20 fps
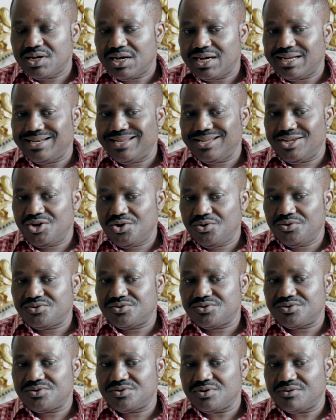and the
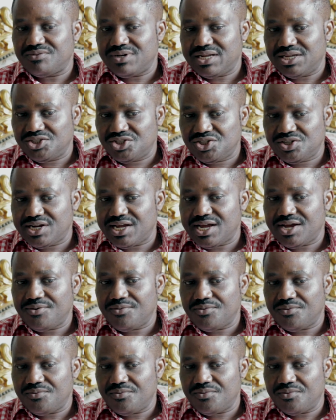youths of Nigeria
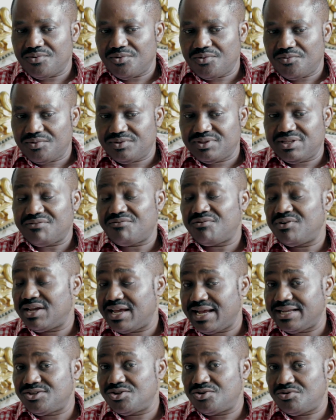will definitely
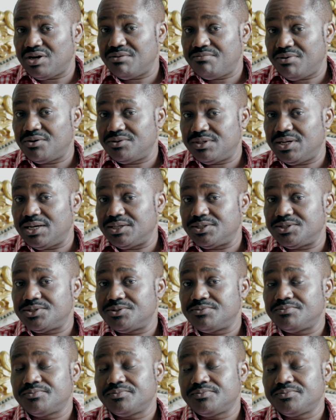get to know about that.